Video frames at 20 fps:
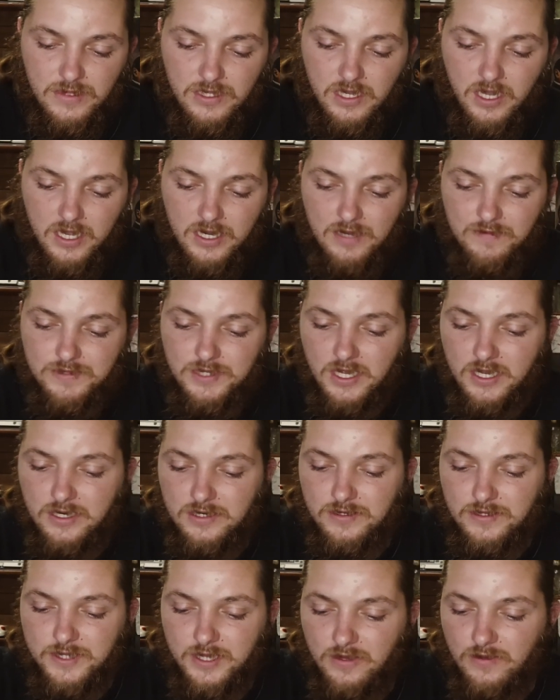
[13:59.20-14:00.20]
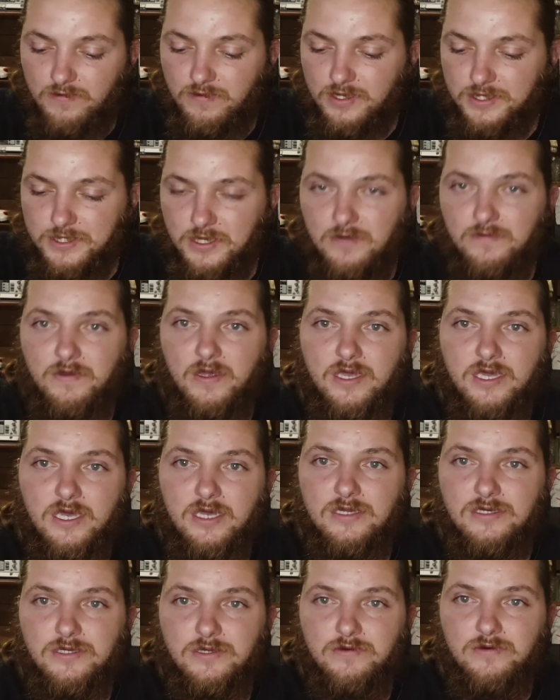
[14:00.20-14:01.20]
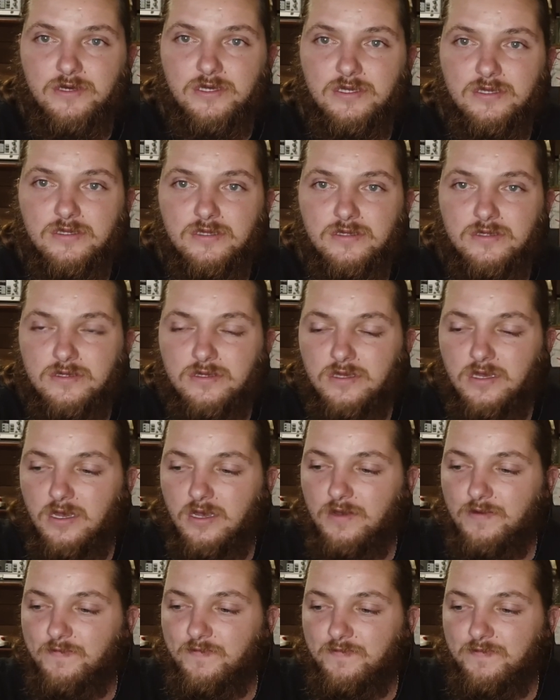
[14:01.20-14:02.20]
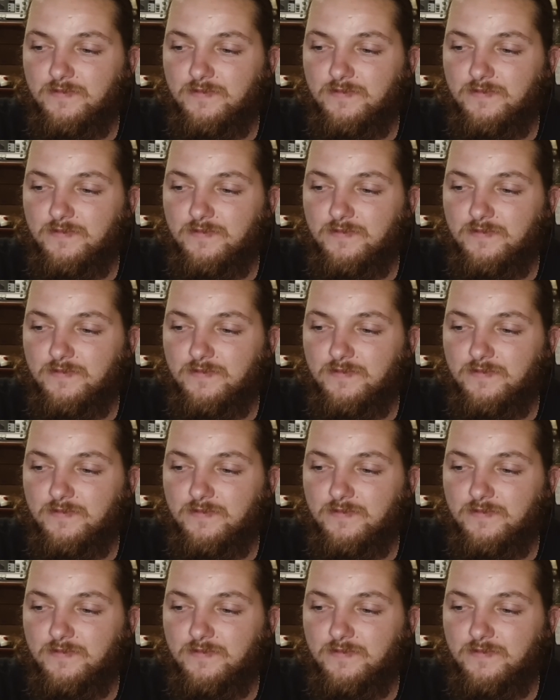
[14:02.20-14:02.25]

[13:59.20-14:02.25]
and I'm tired of telling myself I can't do it. I